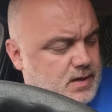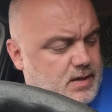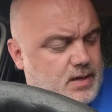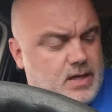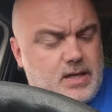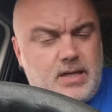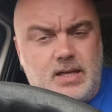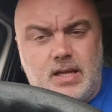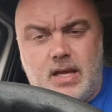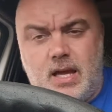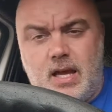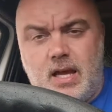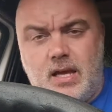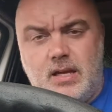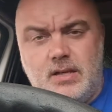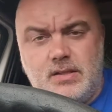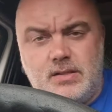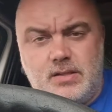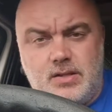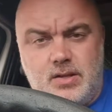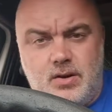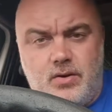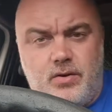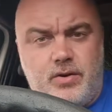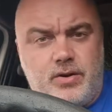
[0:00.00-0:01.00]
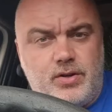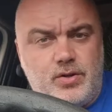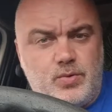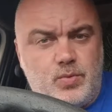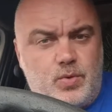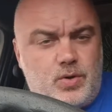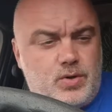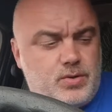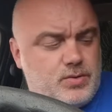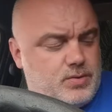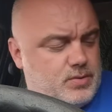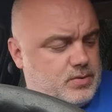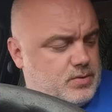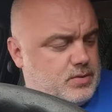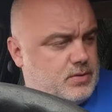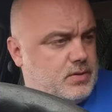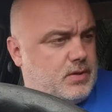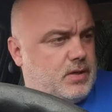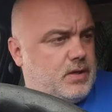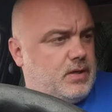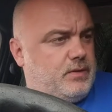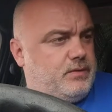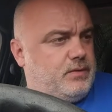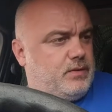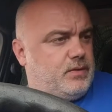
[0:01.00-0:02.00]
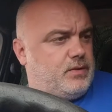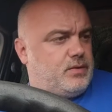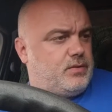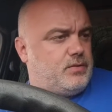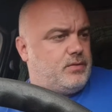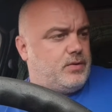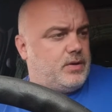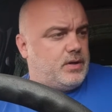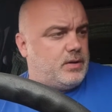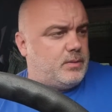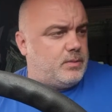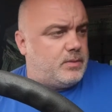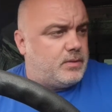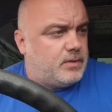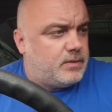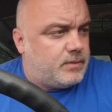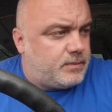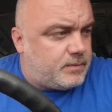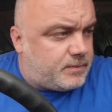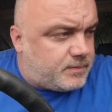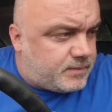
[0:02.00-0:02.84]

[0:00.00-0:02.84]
and indicators, the orange ones, I'll even throw in a